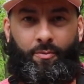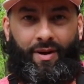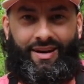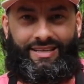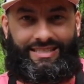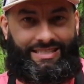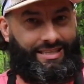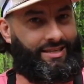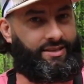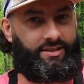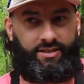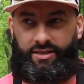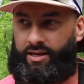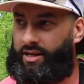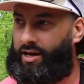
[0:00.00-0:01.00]
it made
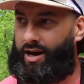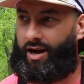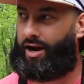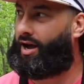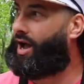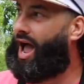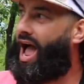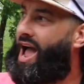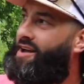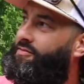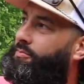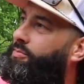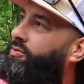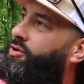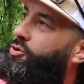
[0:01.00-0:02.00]
sense. I have
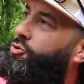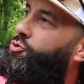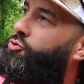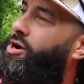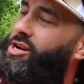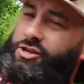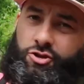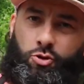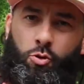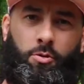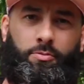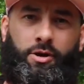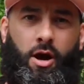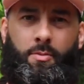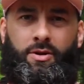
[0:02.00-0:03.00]
a huge
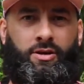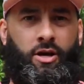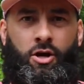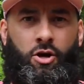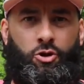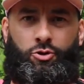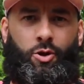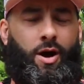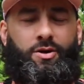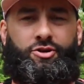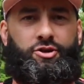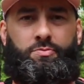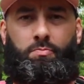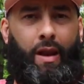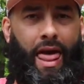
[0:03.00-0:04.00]
rainstorm coming, so I was
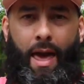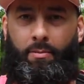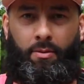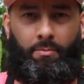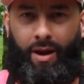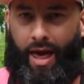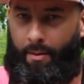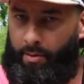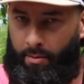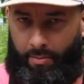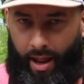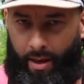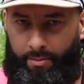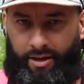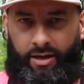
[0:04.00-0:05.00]
just blabbing.
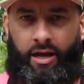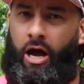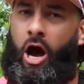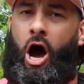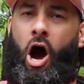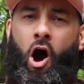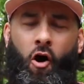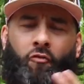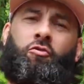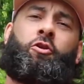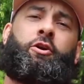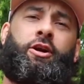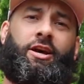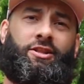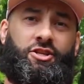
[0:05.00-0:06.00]
Hopefully
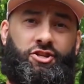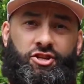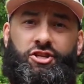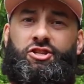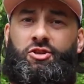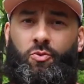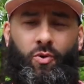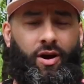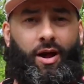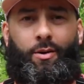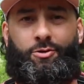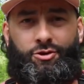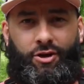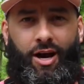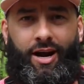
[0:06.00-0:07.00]
you got the gist of what I
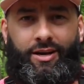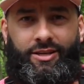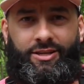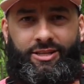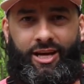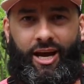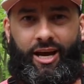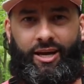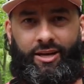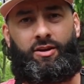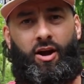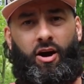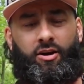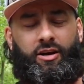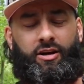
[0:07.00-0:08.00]
was trying to say.
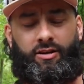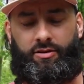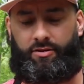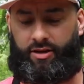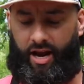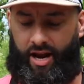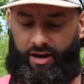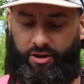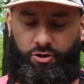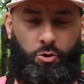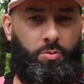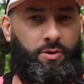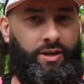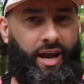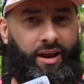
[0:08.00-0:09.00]
Y'all can kind of
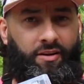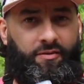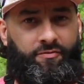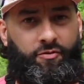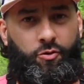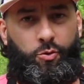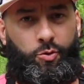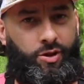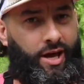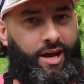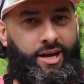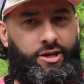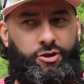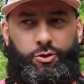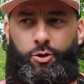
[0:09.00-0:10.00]
duplicate a few
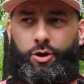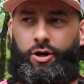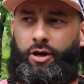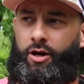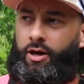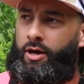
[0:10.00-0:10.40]
things, or